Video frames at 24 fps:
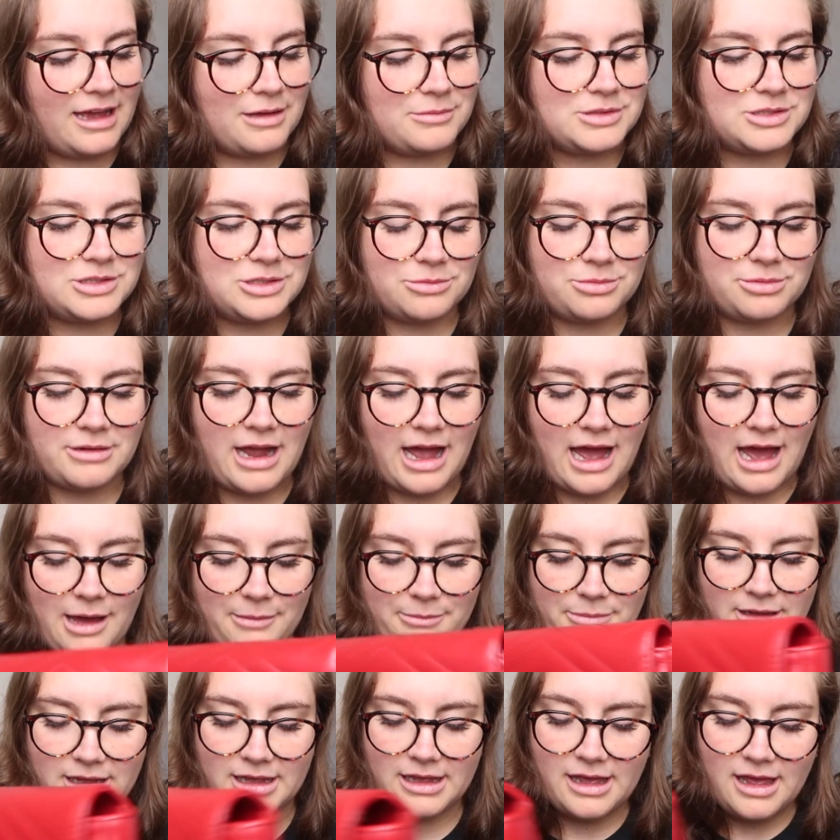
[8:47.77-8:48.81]
I'm super
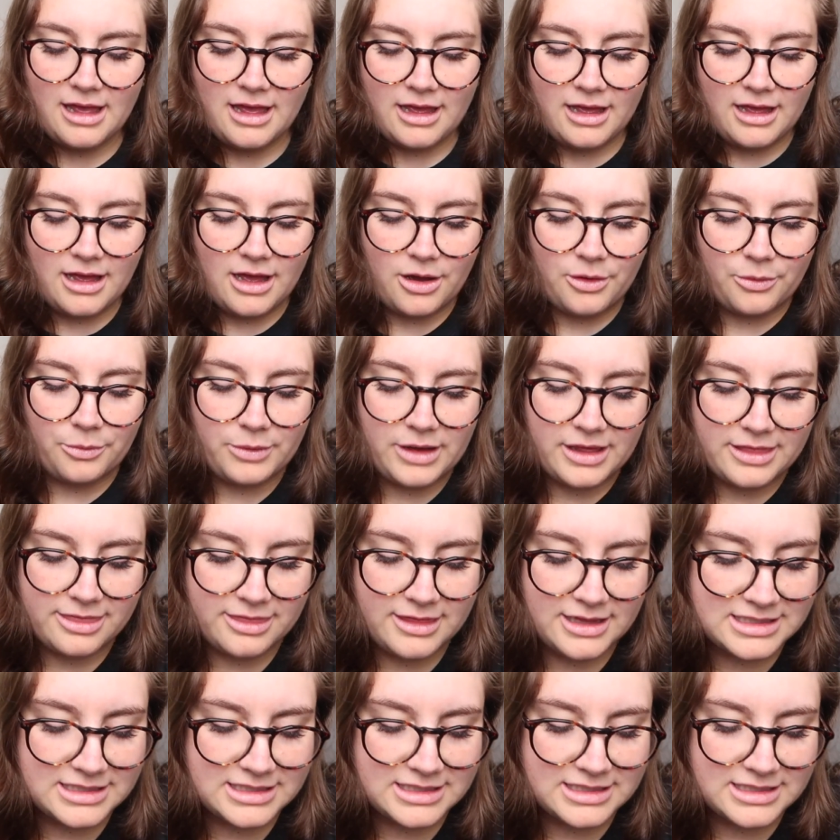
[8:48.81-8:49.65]
happy with